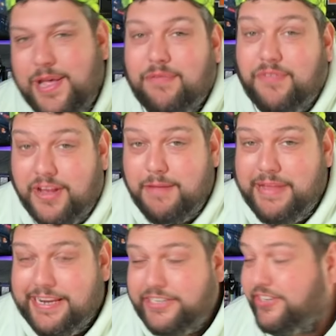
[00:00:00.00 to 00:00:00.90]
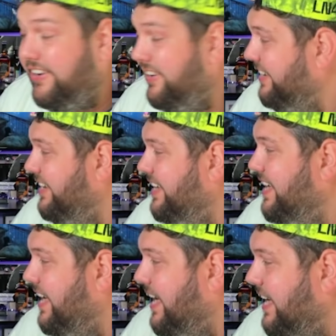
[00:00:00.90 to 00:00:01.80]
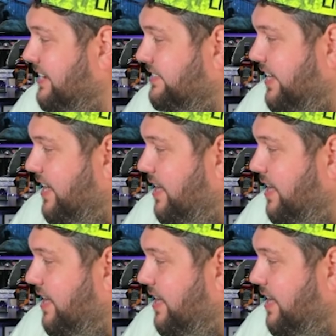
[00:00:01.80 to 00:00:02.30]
via picture, and